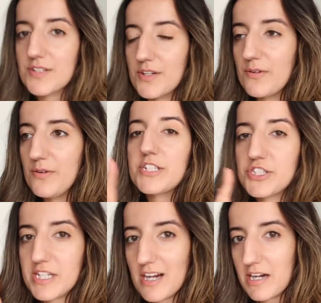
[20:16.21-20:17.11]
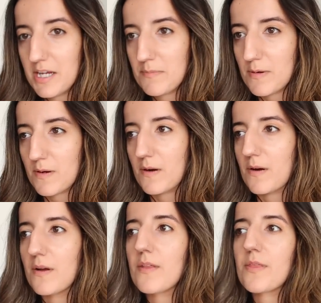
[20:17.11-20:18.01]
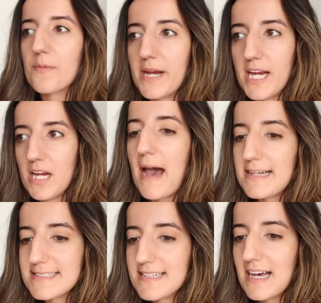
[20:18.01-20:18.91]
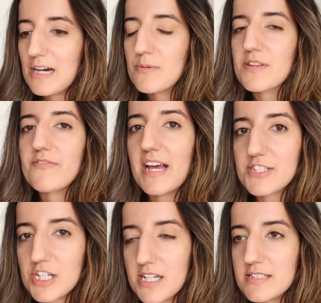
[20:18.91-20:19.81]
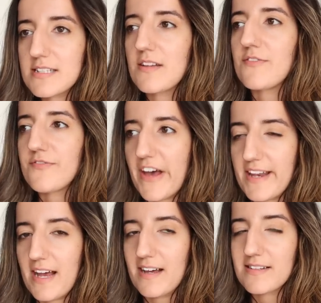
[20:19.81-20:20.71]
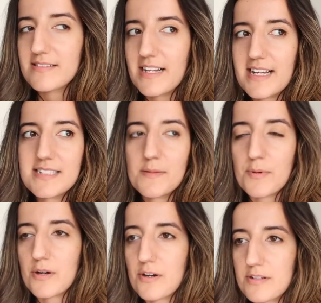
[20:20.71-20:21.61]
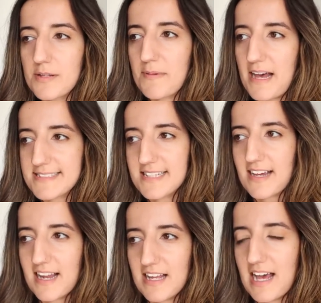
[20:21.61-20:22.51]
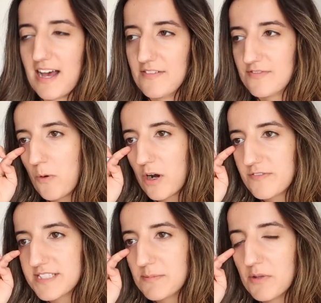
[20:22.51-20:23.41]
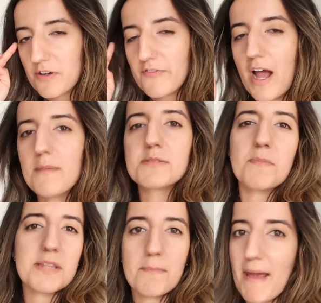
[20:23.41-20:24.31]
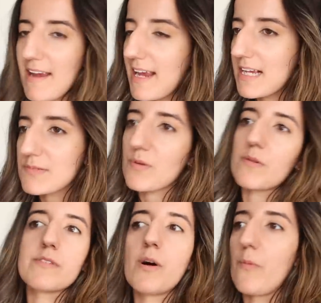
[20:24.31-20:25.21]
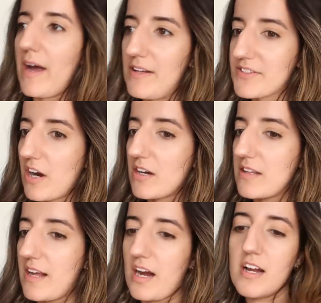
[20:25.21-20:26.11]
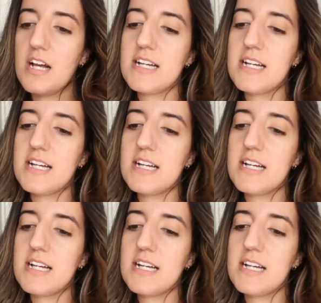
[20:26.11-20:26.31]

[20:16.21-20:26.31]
Two, vegetarian burger. Three, pasta with veggies and feta. I guess the burger and the pasta kind of have more of similar vibes, but the pancakes were a real wild card in there.